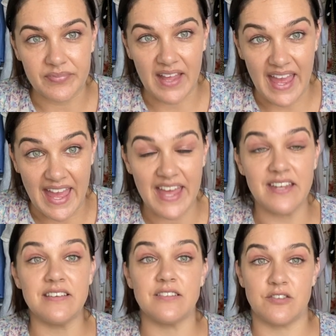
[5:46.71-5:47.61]

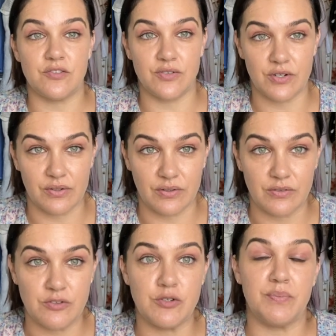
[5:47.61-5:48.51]
and strong
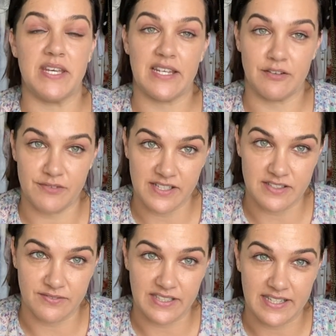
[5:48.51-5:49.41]
to be an
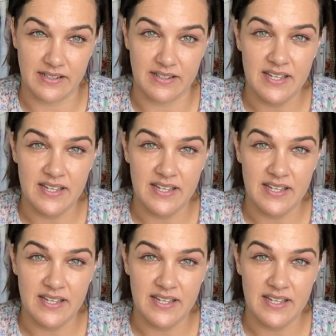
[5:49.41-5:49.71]
effective leader,